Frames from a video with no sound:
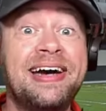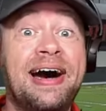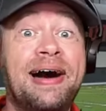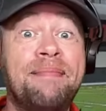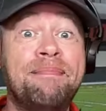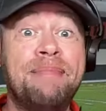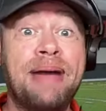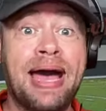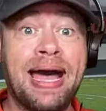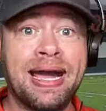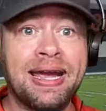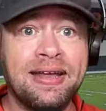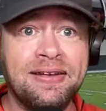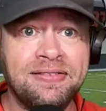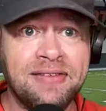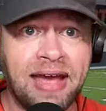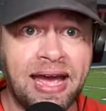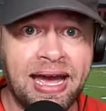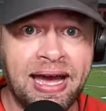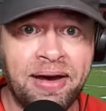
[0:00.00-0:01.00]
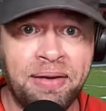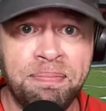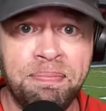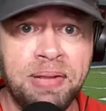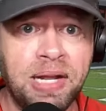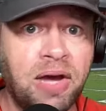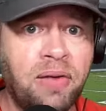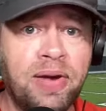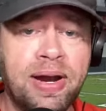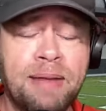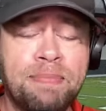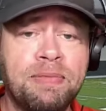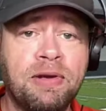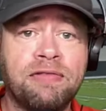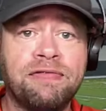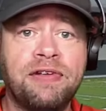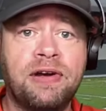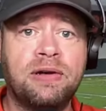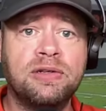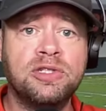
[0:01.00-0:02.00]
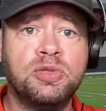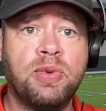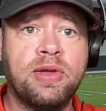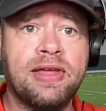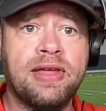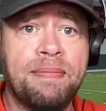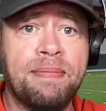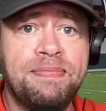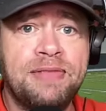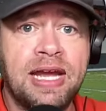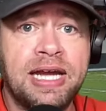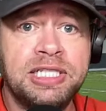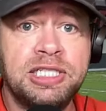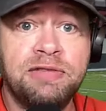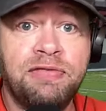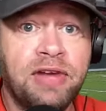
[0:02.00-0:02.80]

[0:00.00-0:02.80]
I'm back in town blowing up your phones with updates.